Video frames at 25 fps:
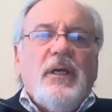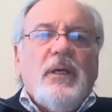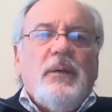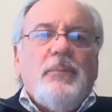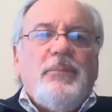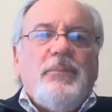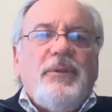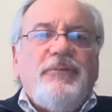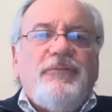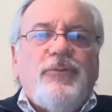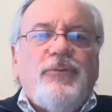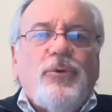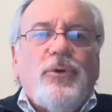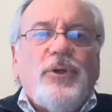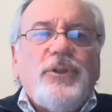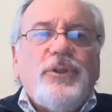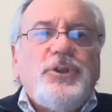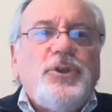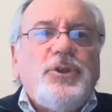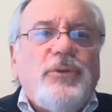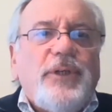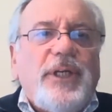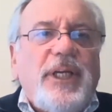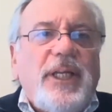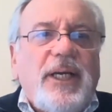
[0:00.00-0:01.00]
Before
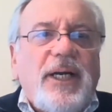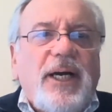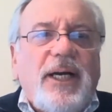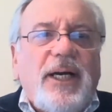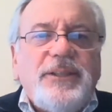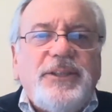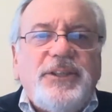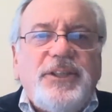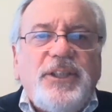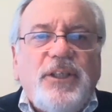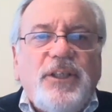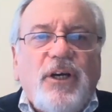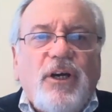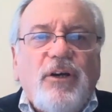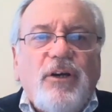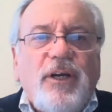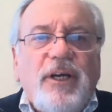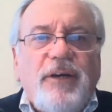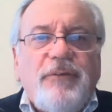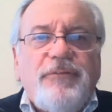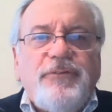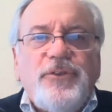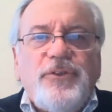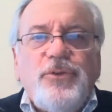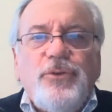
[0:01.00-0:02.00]
joining
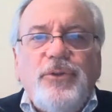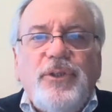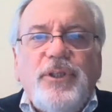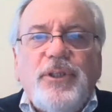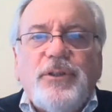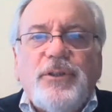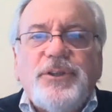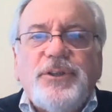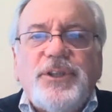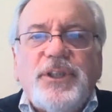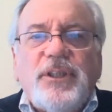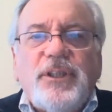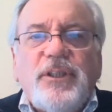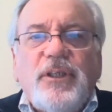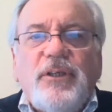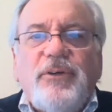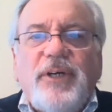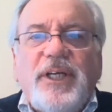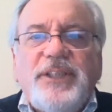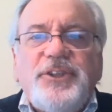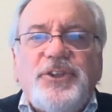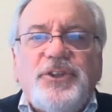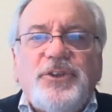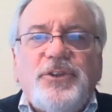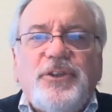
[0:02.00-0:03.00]
ICRF 2 years ago,
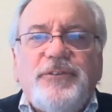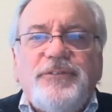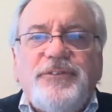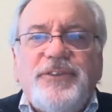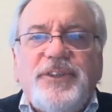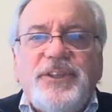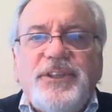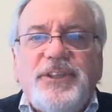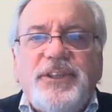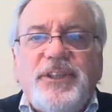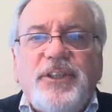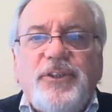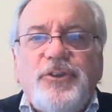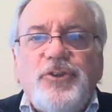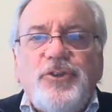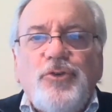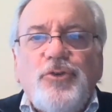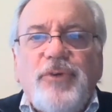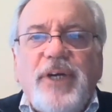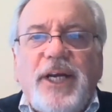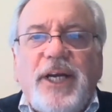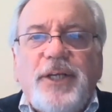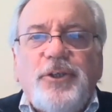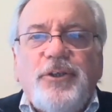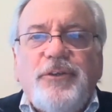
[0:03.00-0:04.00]
I served as the
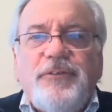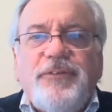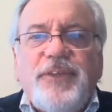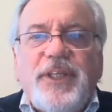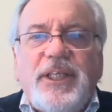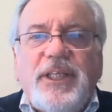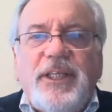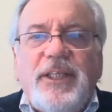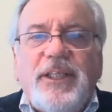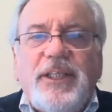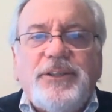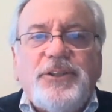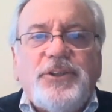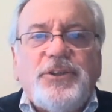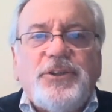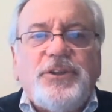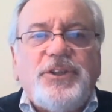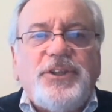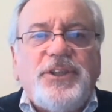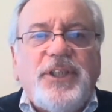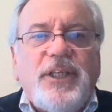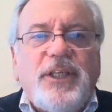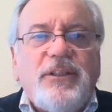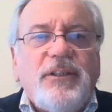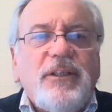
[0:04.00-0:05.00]
Director of the Cancer
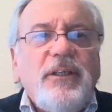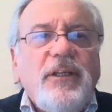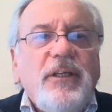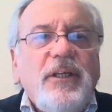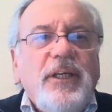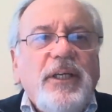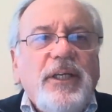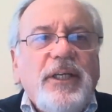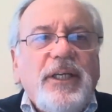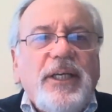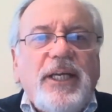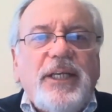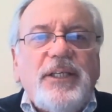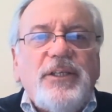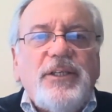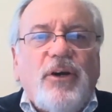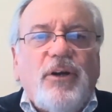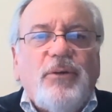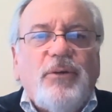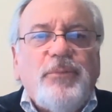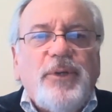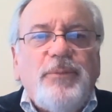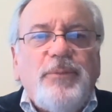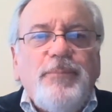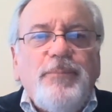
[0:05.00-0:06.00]
Center at
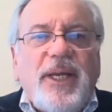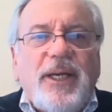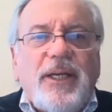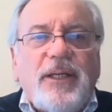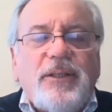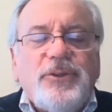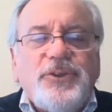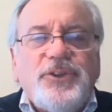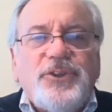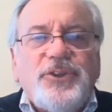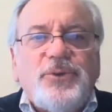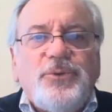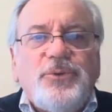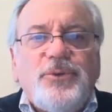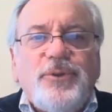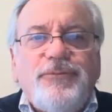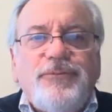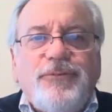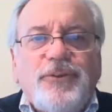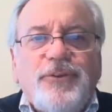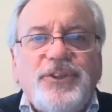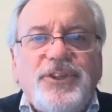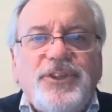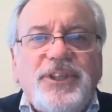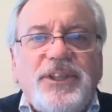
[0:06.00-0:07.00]
Dartmouth Medical School
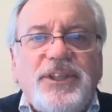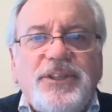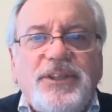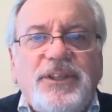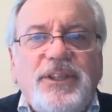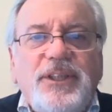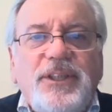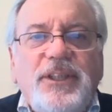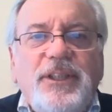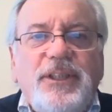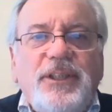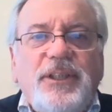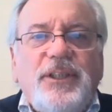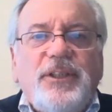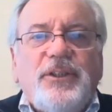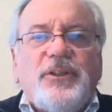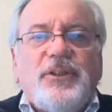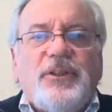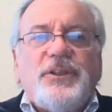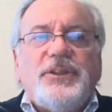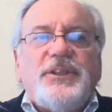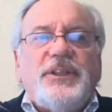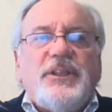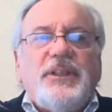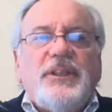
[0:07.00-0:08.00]
for 16
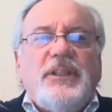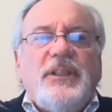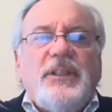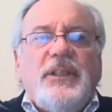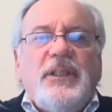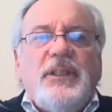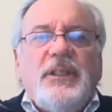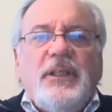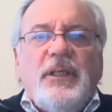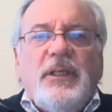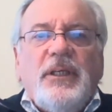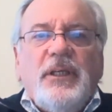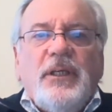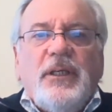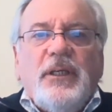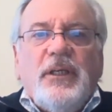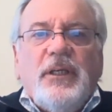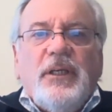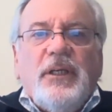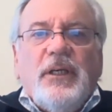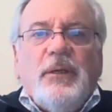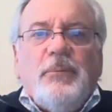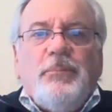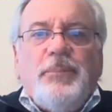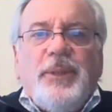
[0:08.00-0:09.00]
years.
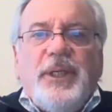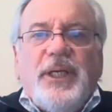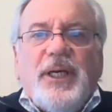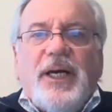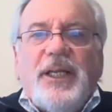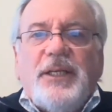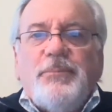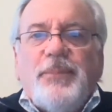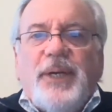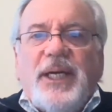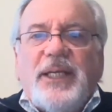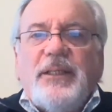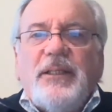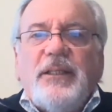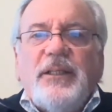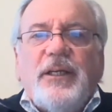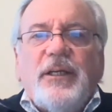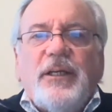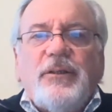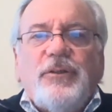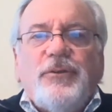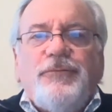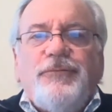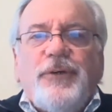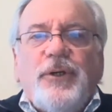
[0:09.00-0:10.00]
Beyond my
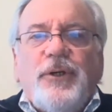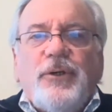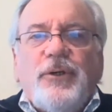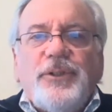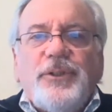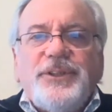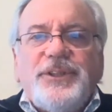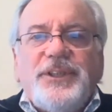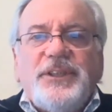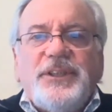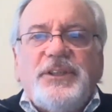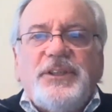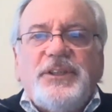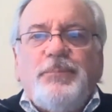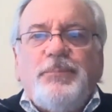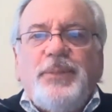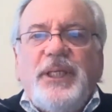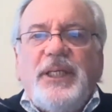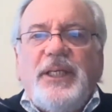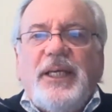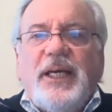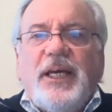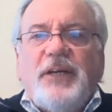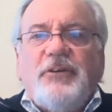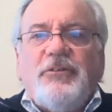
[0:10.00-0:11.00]
clinical focus as a
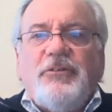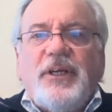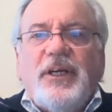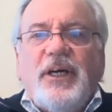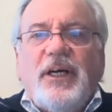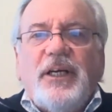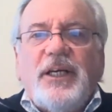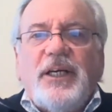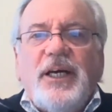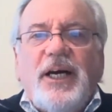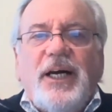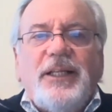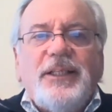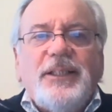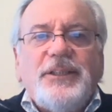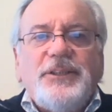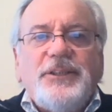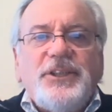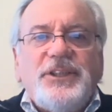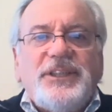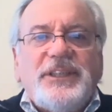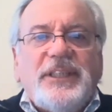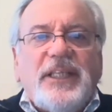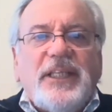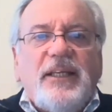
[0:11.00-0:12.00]
pediatric
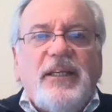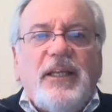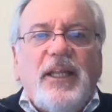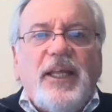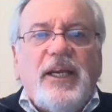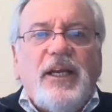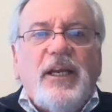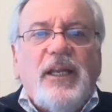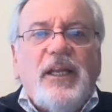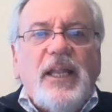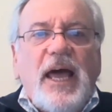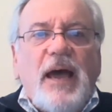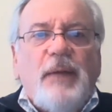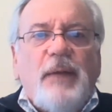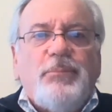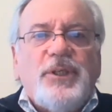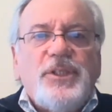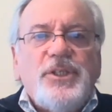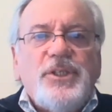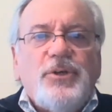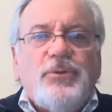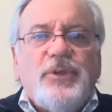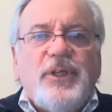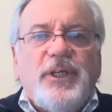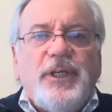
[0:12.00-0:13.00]
oncologist, I led a
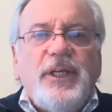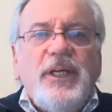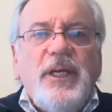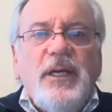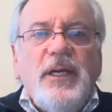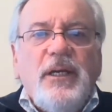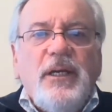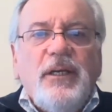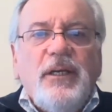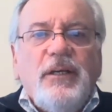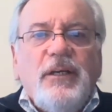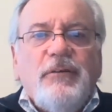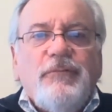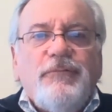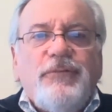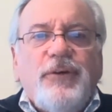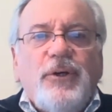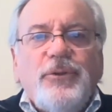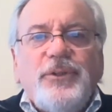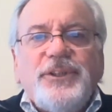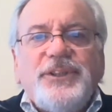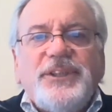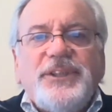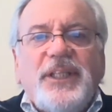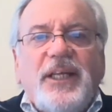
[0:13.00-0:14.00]
laboratory
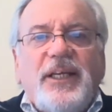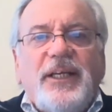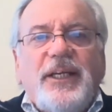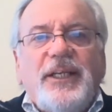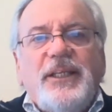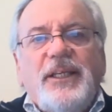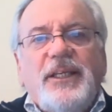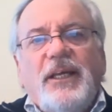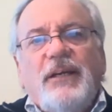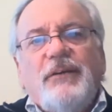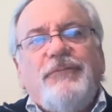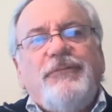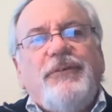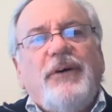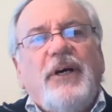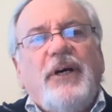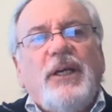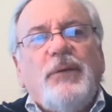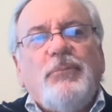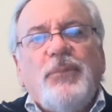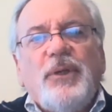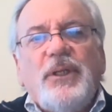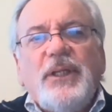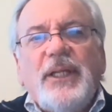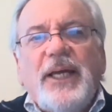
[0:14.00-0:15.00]
focused on
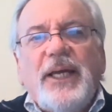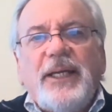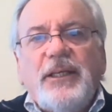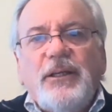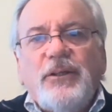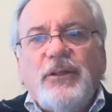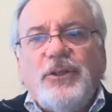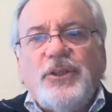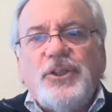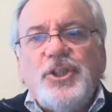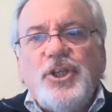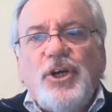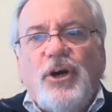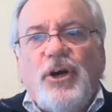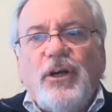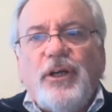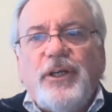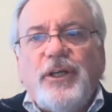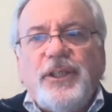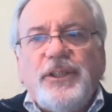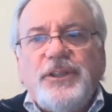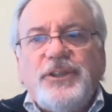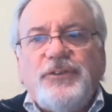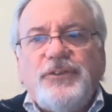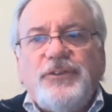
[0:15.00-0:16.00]
identifying molecular
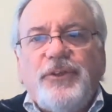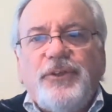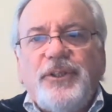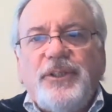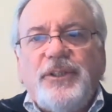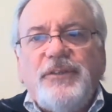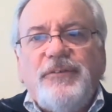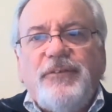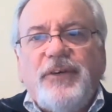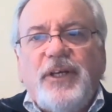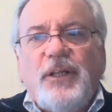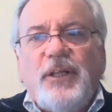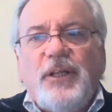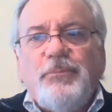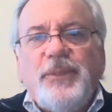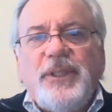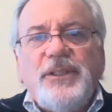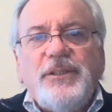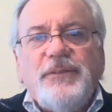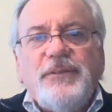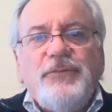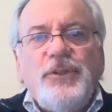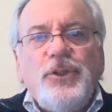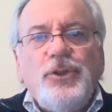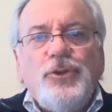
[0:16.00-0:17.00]
targets for the development
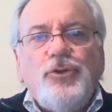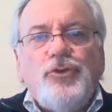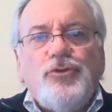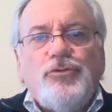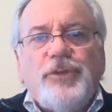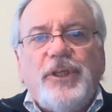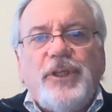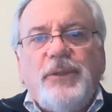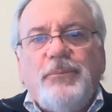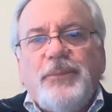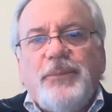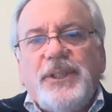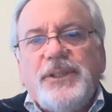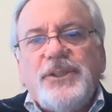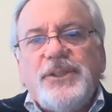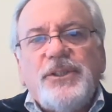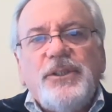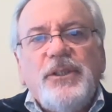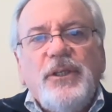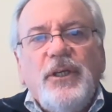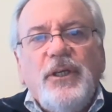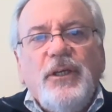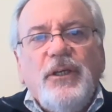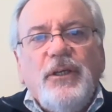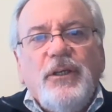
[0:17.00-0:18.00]
of new treatments
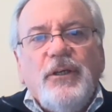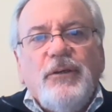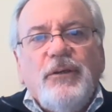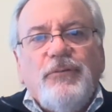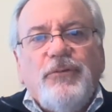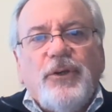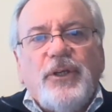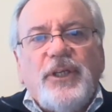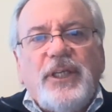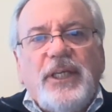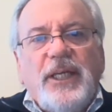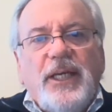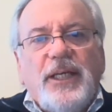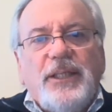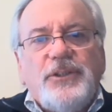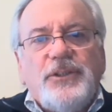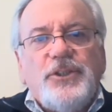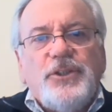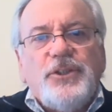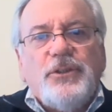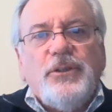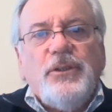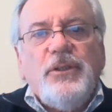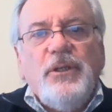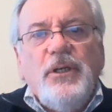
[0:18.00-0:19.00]
for
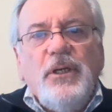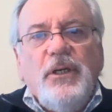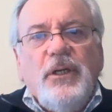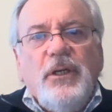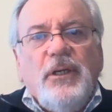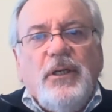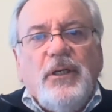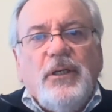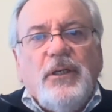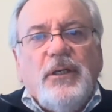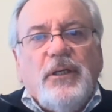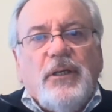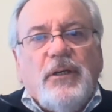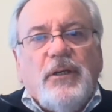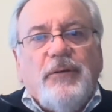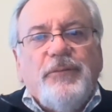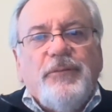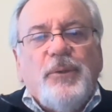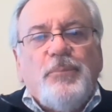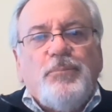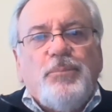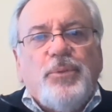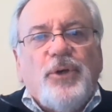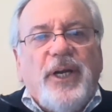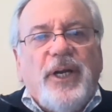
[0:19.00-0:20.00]
cancer of
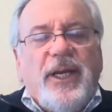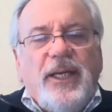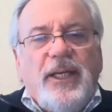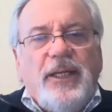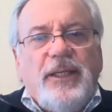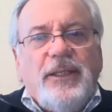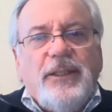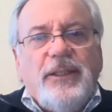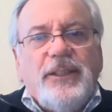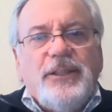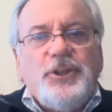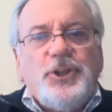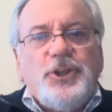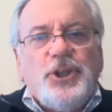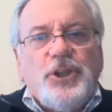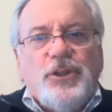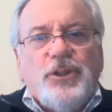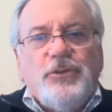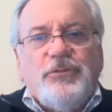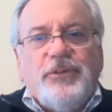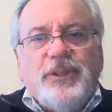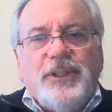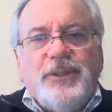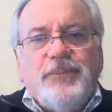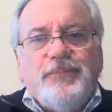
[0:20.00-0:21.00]
the brain in
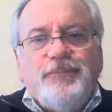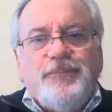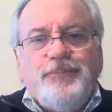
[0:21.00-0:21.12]
children.